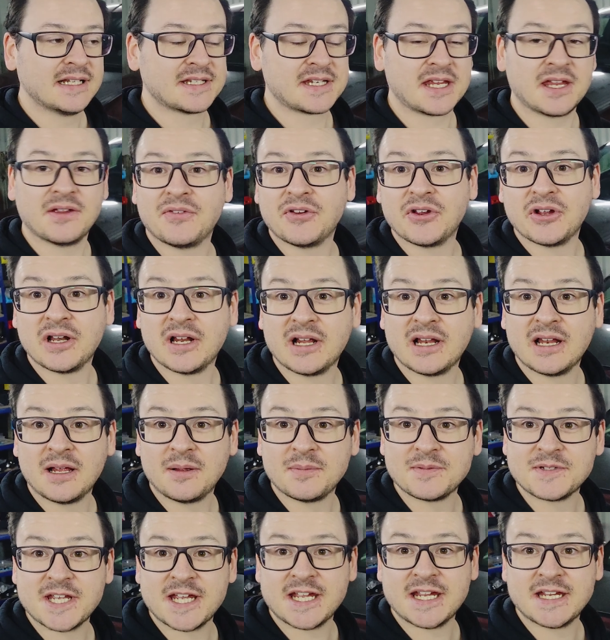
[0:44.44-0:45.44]
Let's give you a little
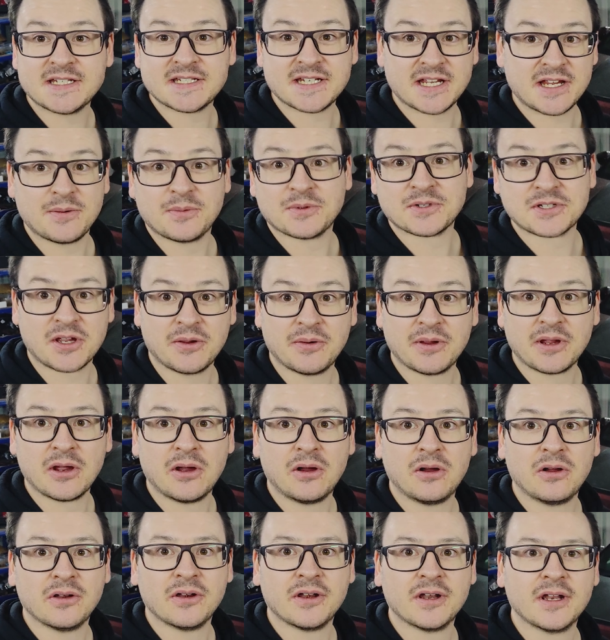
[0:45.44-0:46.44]
update, tell you what's going
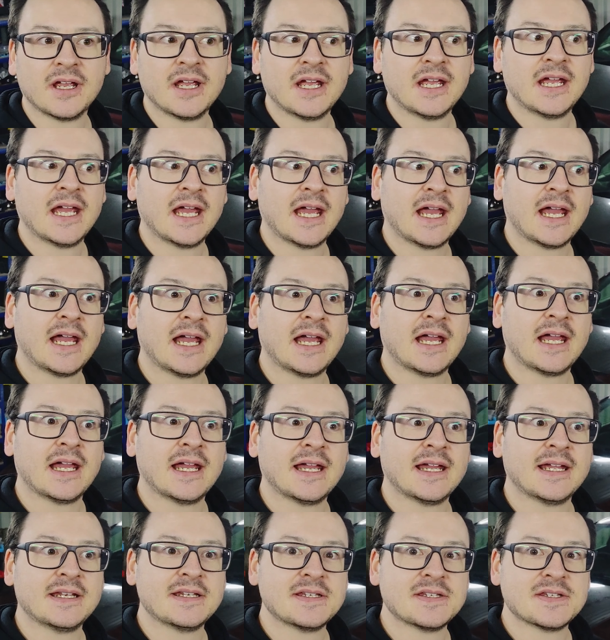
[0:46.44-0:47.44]
on,
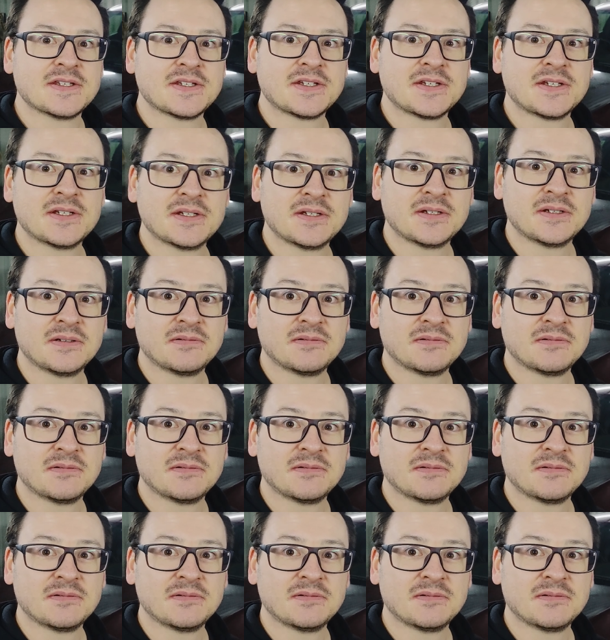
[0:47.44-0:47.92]
and